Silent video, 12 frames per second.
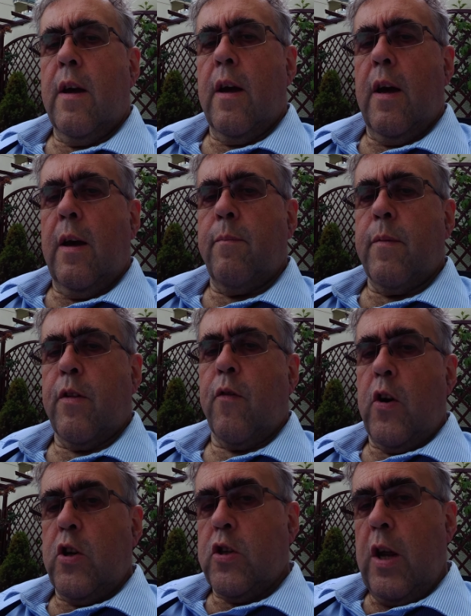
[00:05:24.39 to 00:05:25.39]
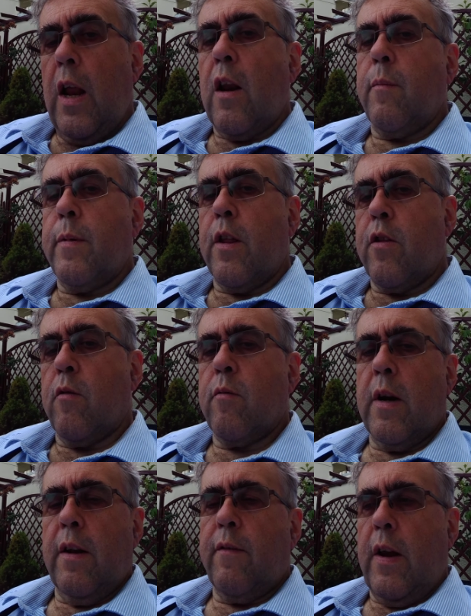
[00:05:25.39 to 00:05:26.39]
It's very shallow, but it's not
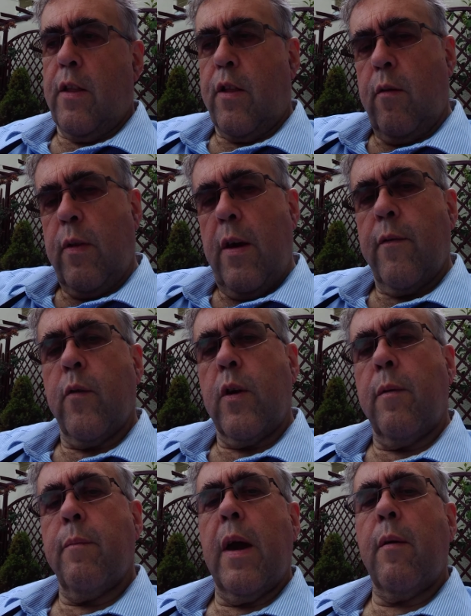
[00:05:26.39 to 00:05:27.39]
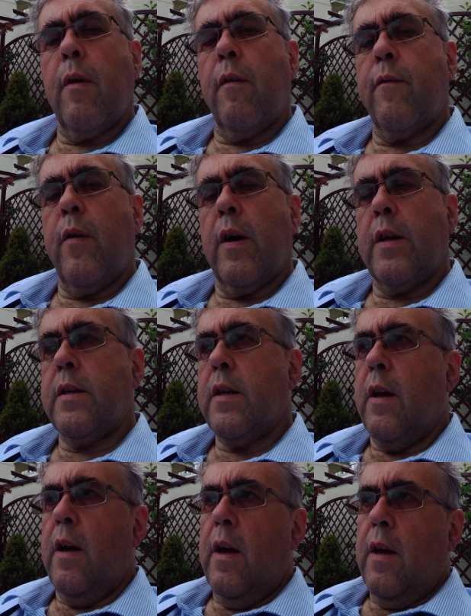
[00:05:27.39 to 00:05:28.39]
really flat. And so therefore you may well find
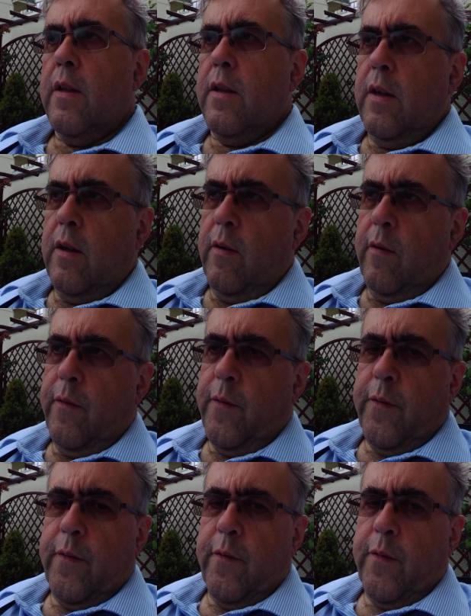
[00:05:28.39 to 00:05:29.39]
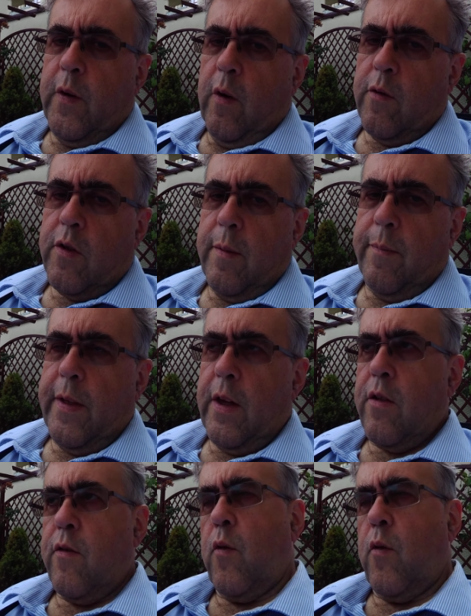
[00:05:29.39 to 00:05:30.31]
that you've forgotten some things.